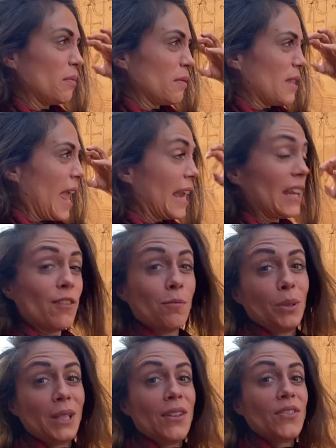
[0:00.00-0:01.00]

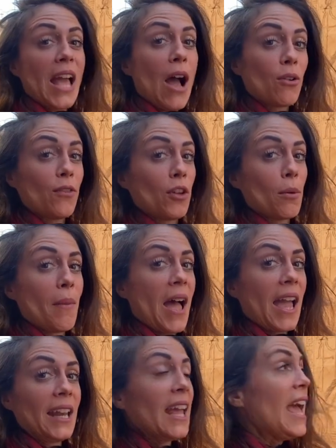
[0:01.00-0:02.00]
negative beliefs out of their
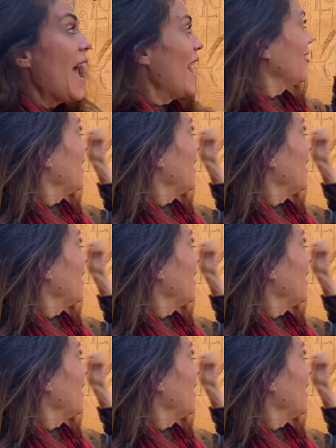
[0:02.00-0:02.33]
mind, and